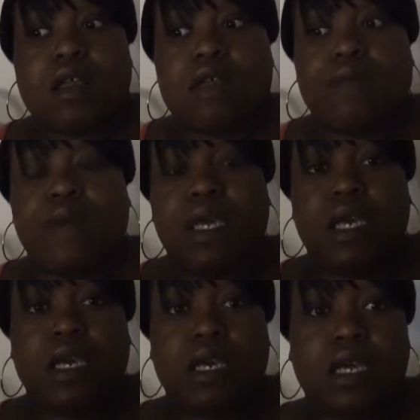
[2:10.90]

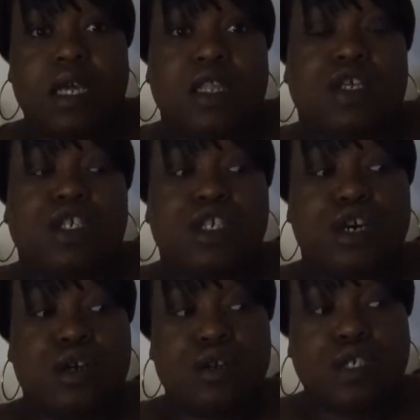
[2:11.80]
being in the
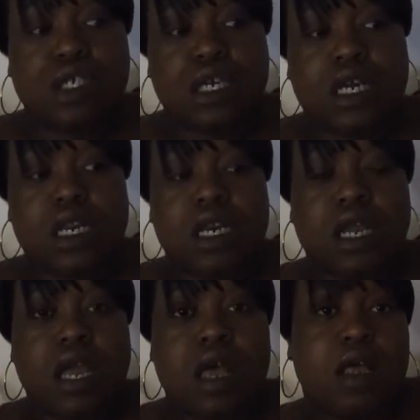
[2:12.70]
church
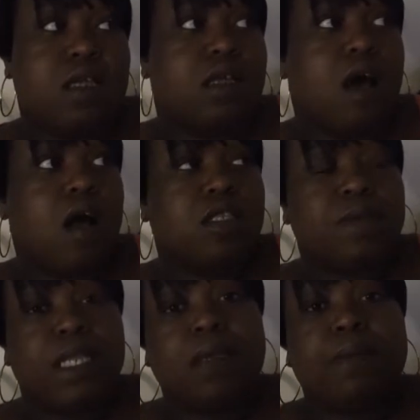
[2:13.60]
and
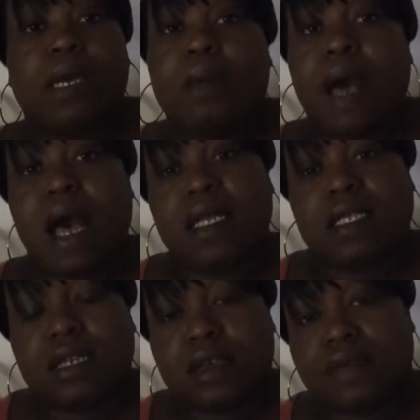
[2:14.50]
ultimately being
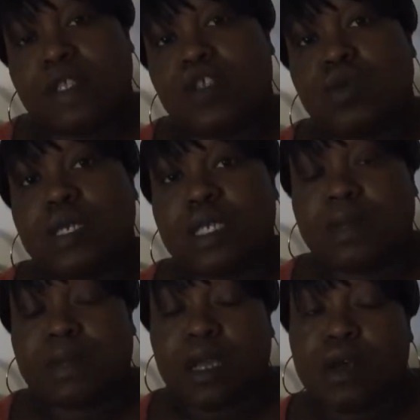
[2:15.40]
positive and doing
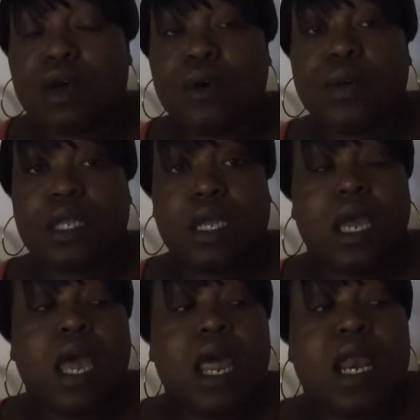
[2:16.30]
something good with
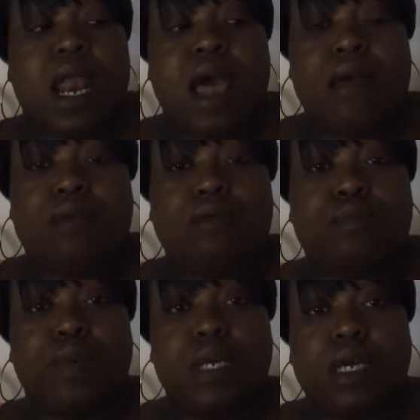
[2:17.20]
it. Not
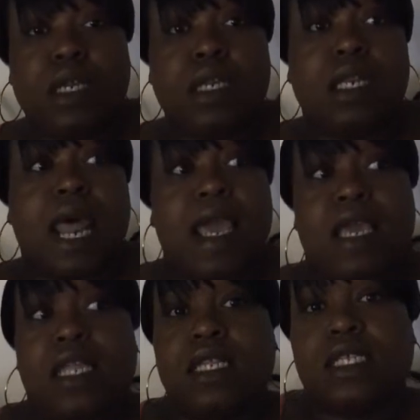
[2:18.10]
being
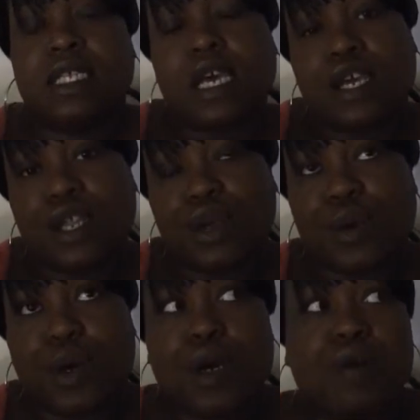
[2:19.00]
like in the secular
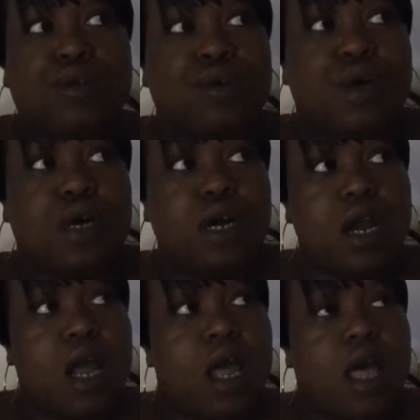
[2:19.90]
world or
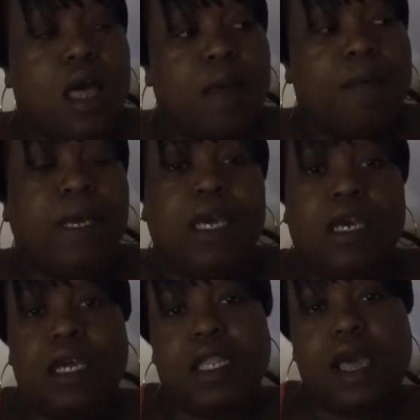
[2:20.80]

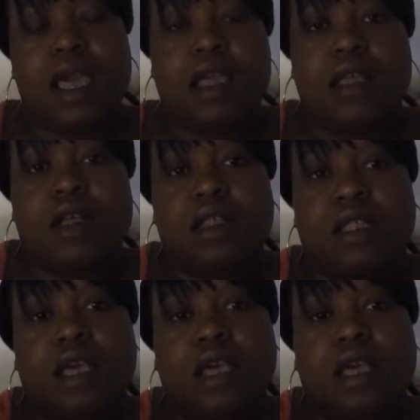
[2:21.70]
being in like the